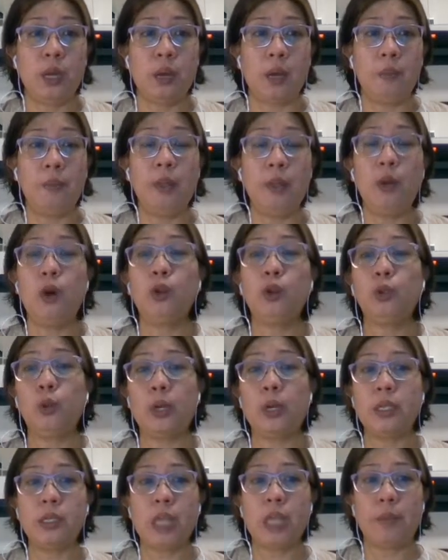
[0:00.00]
belong to
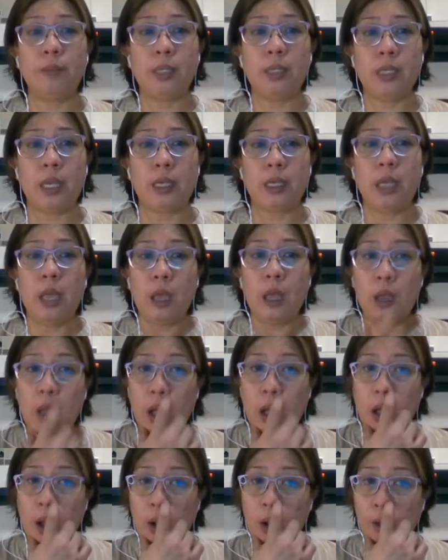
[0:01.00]
a subset
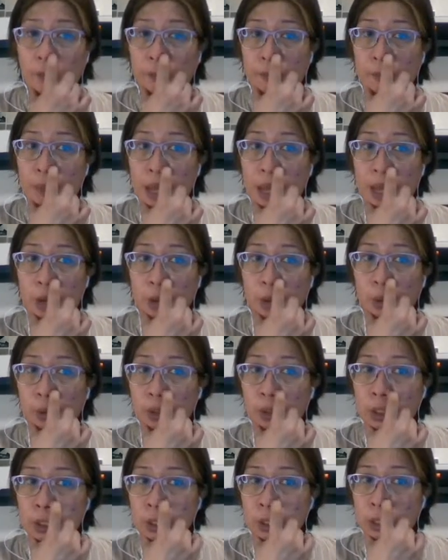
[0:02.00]
of block
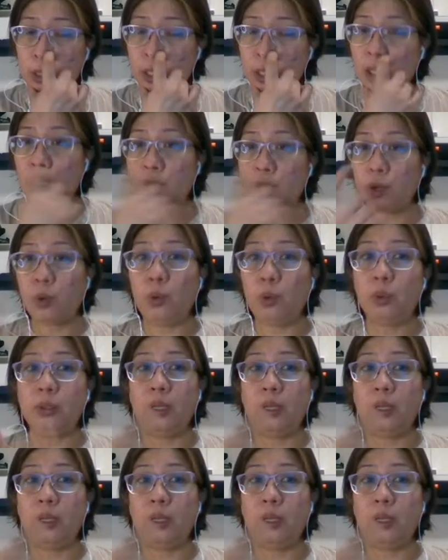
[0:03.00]
codes that are called